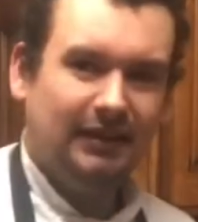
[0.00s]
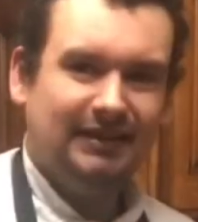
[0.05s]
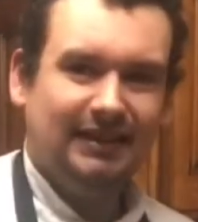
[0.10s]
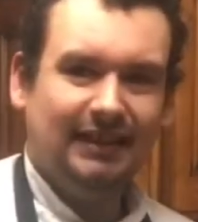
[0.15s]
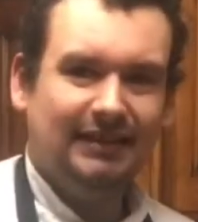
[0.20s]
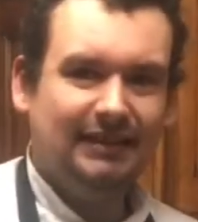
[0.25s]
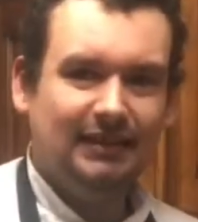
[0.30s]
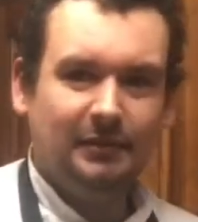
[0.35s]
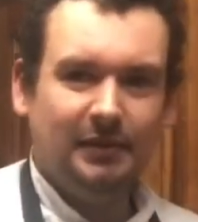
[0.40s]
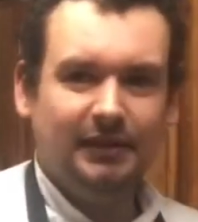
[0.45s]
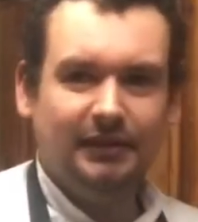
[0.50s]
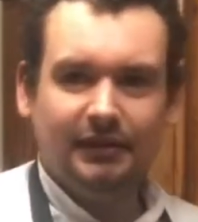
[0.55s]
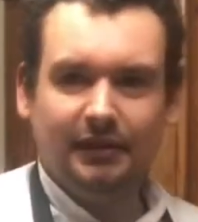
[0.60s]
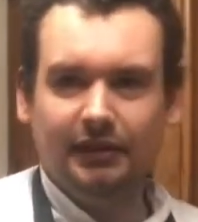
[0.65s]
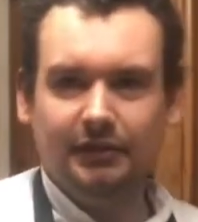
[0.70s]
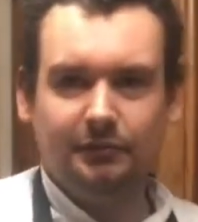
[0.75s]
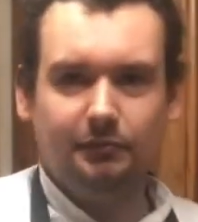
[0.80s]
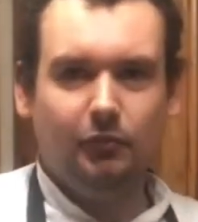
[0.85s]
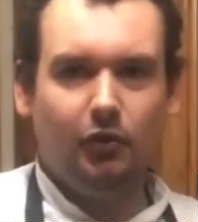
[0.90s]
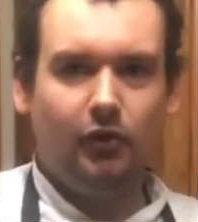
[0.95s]
a centimetre
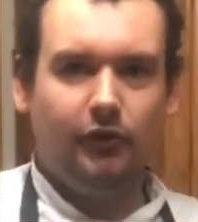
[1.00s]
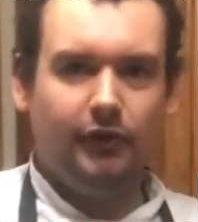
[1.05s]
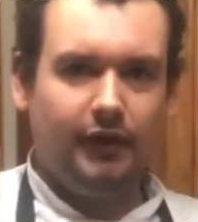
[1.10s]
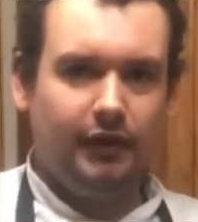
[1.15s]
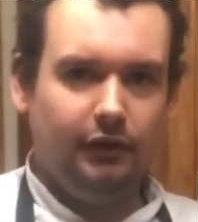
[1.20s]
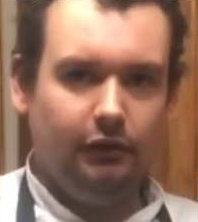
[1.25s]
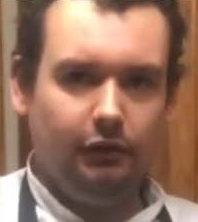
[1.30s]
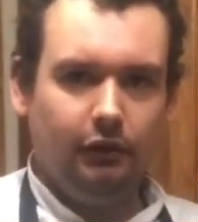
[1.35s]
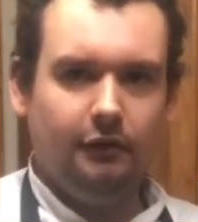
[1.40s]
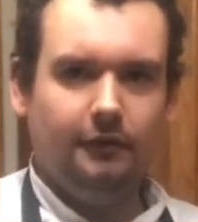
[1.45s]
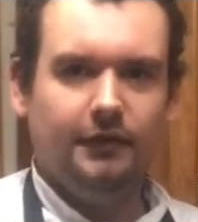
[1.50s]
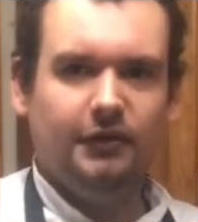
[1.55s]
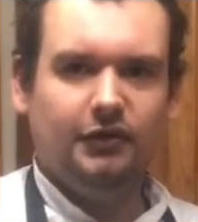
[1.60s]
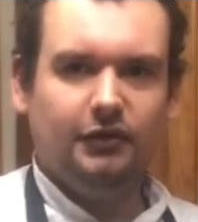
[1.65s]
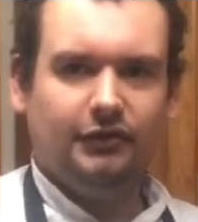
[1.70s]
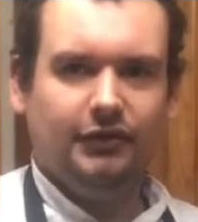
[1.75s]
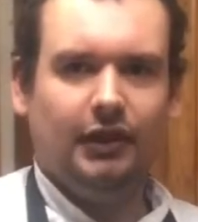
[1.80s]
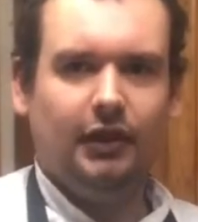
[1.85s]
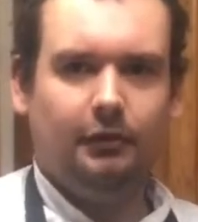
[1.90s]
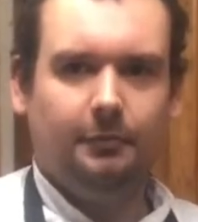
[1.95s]
is more than enough, it's
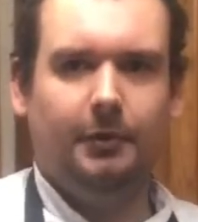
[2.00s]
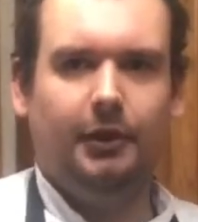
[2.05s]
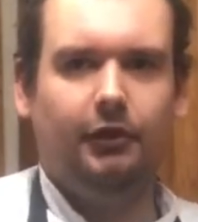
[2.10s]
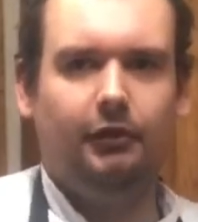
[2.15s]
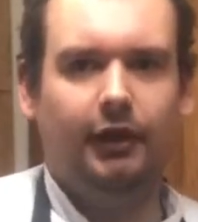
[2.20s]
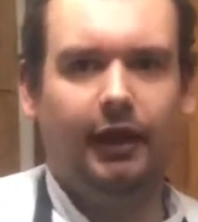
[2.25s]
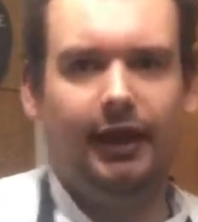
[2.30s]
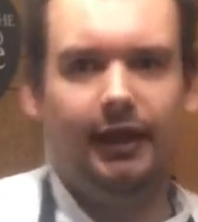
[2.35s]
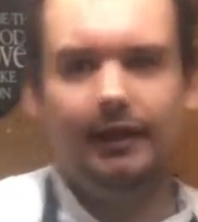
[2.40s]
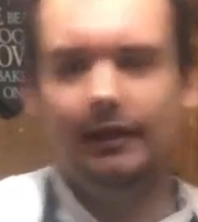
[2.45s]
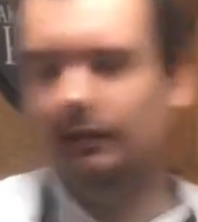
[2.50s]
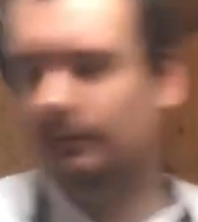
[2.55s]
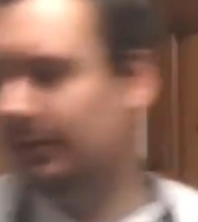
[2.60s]
just to help it create a little